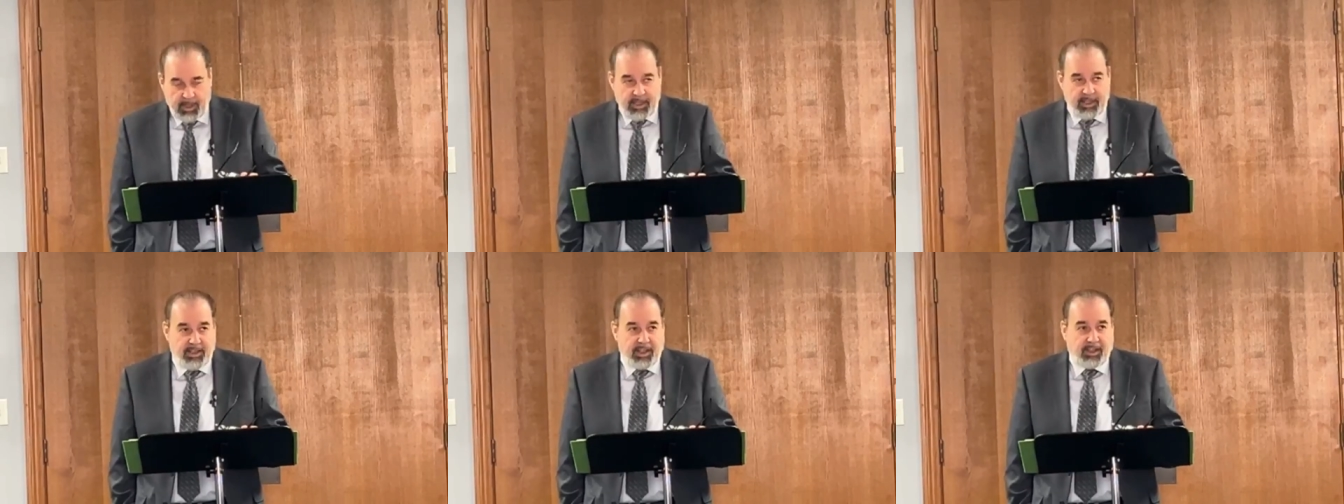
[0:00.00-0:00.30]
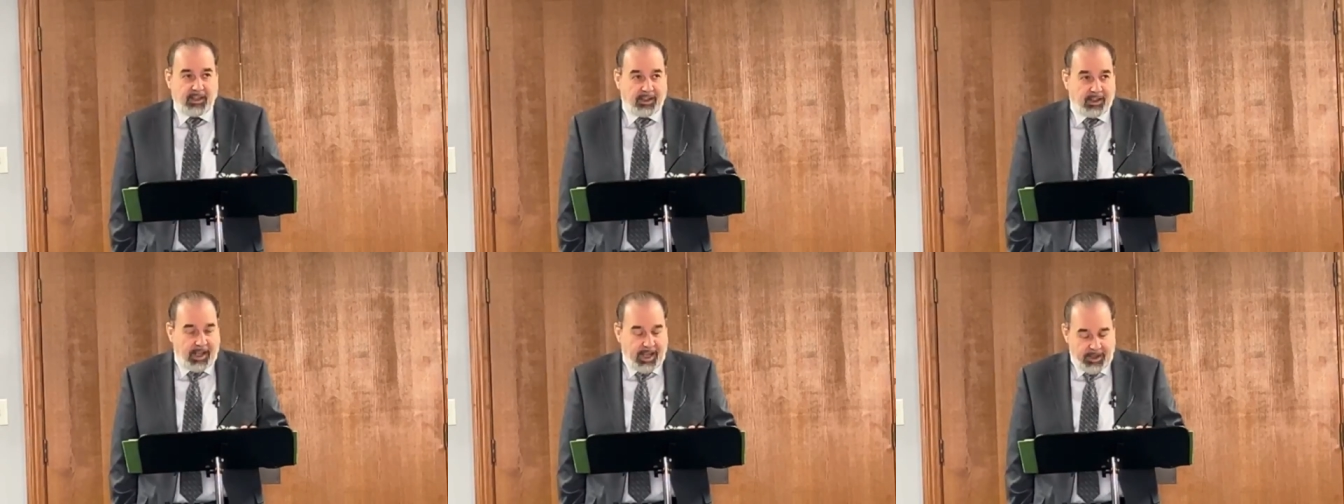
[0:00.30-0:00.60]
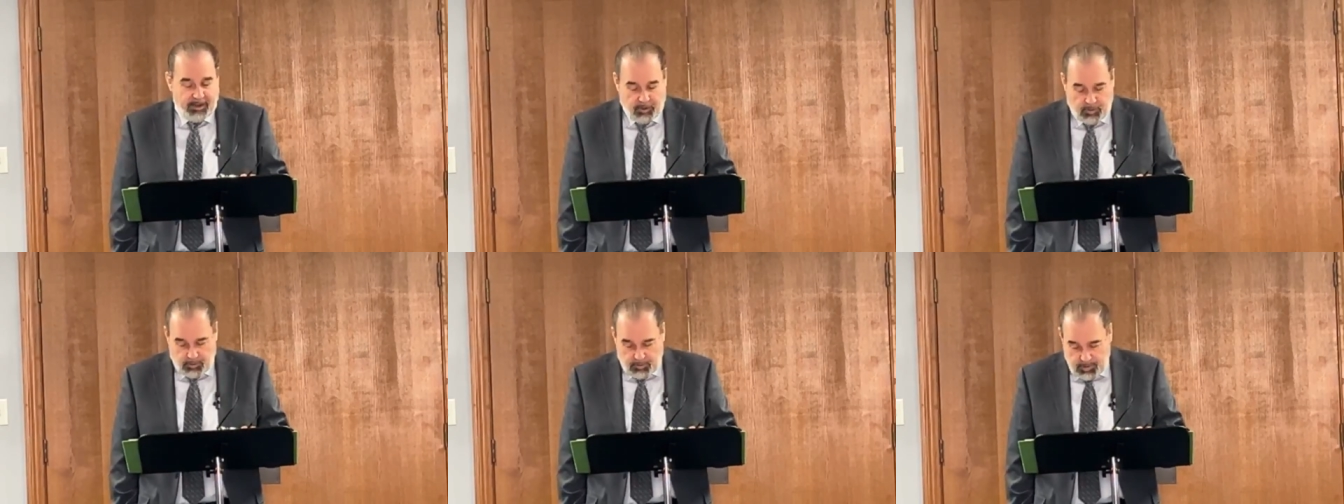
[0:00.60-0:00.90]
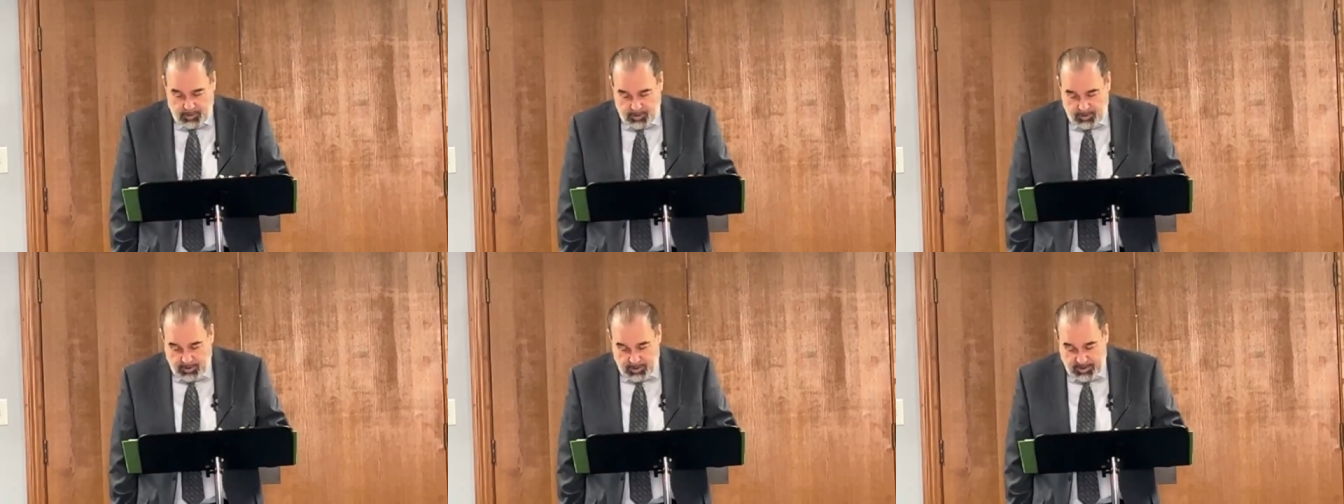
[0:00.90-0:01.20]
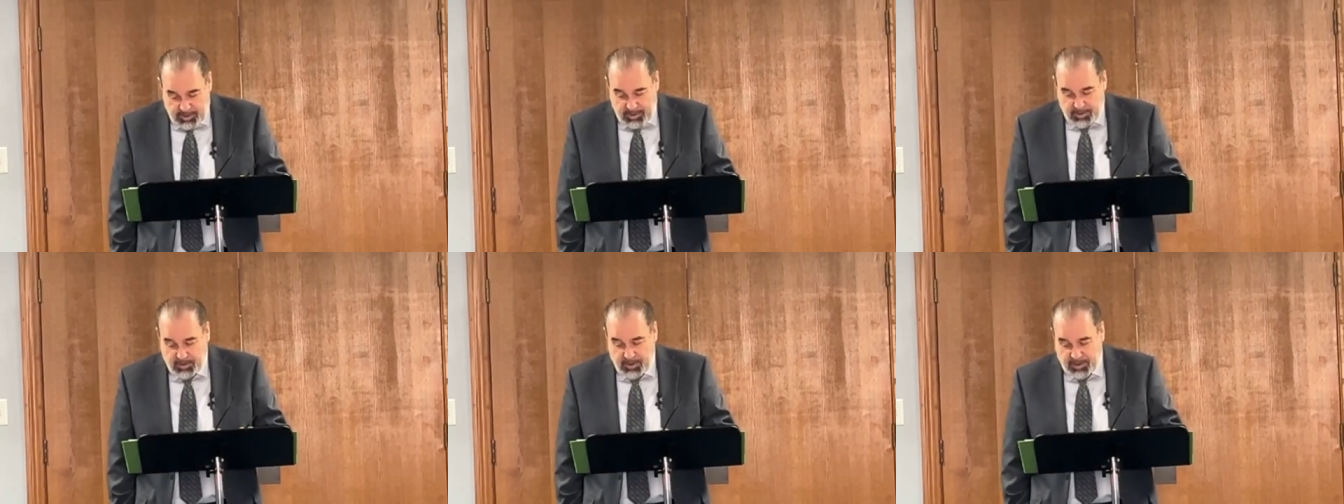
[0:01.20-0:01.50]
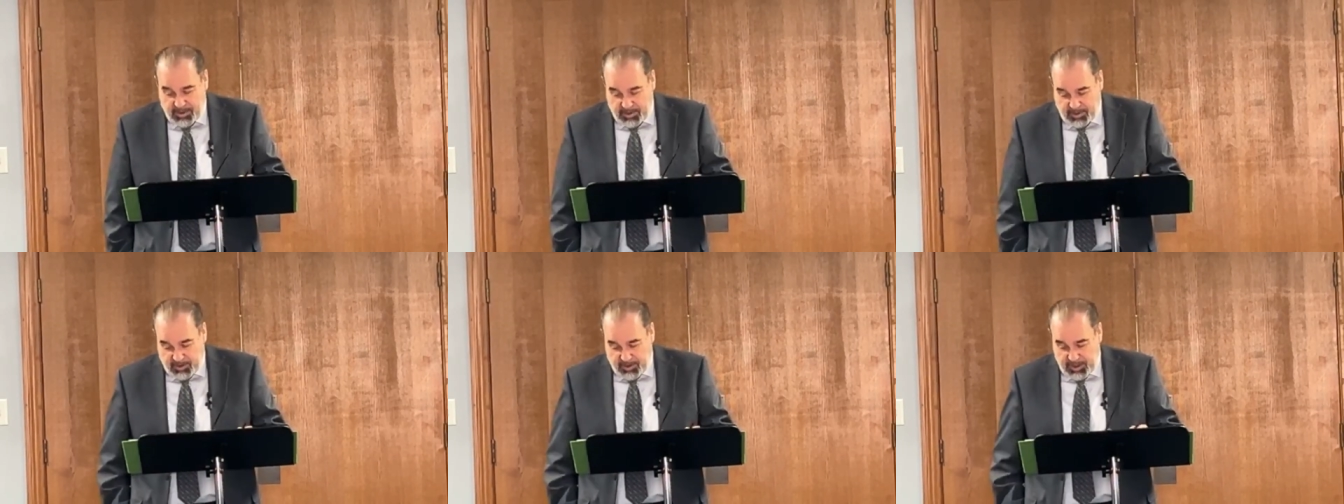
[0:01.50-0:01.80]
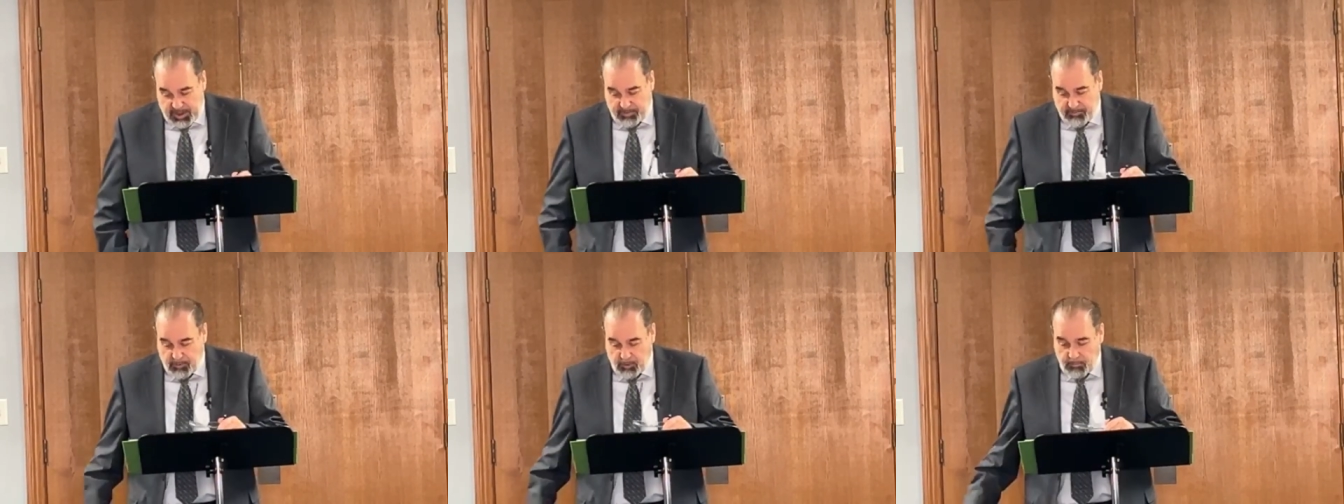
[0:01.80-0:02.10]
He's a liar. He's a
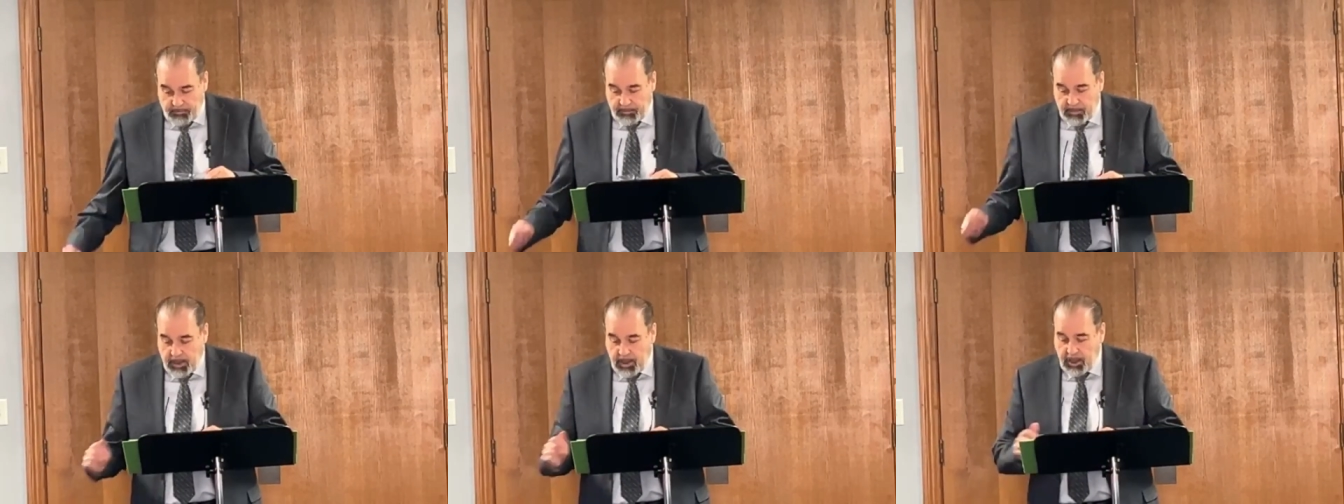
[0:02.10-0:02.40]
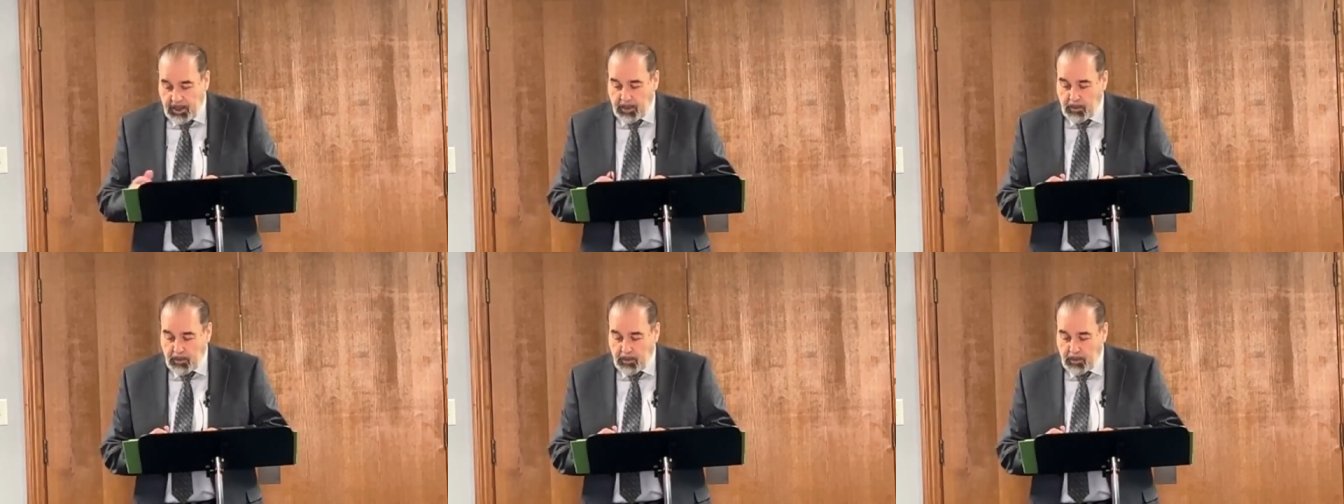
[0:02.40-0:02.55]
deceiver.